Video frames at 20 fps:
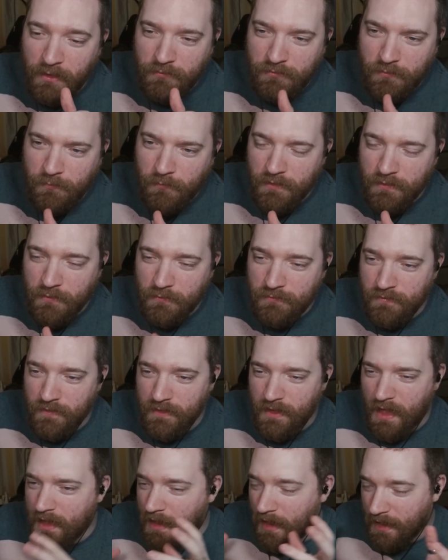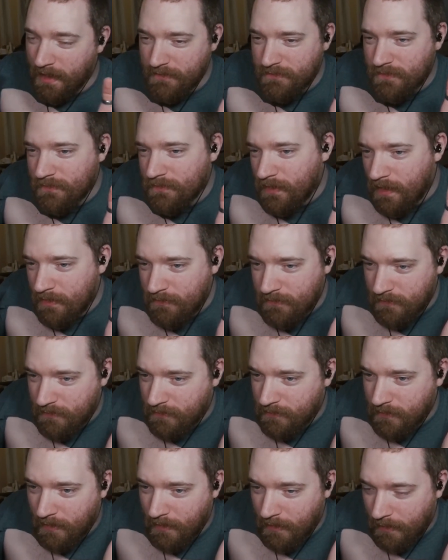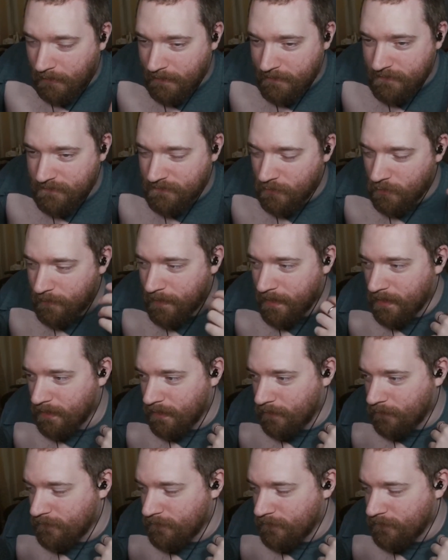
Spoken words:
It was like one of those things. Alexis knew about it.